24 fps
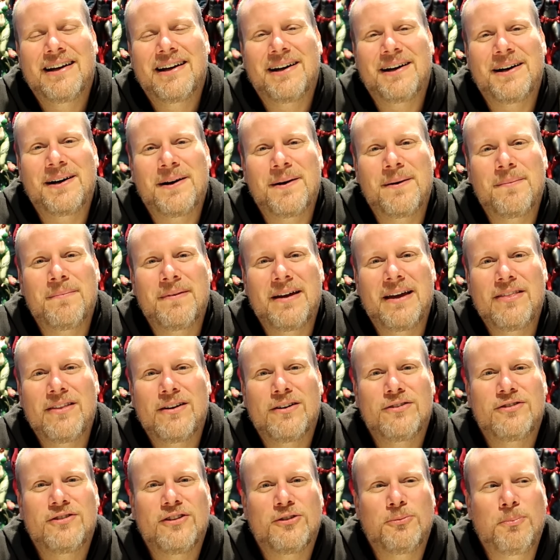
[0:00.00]
and
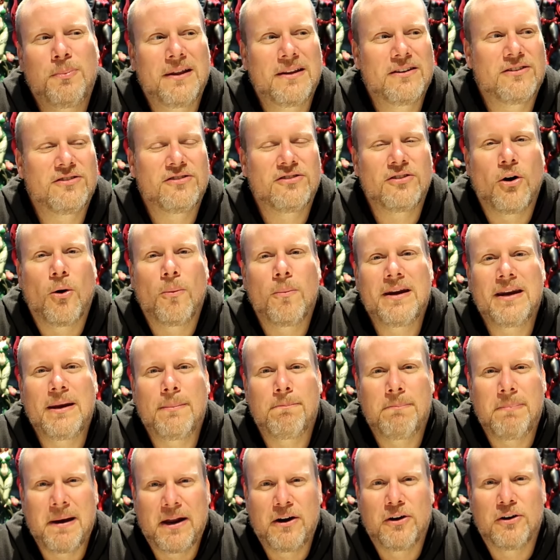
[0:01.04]
there's just been so many
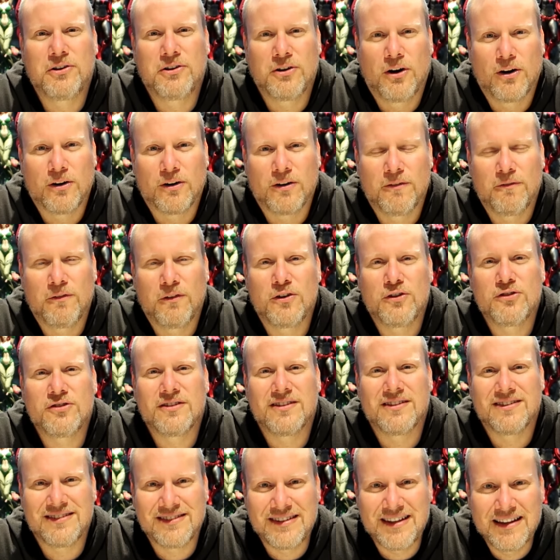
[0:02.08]
better, darker
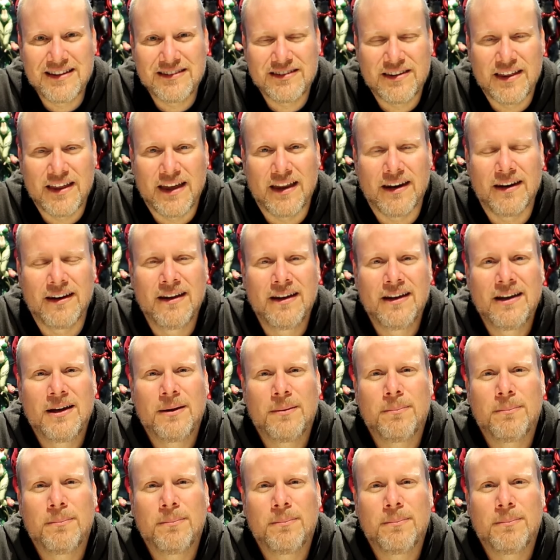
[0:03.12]
versions since then.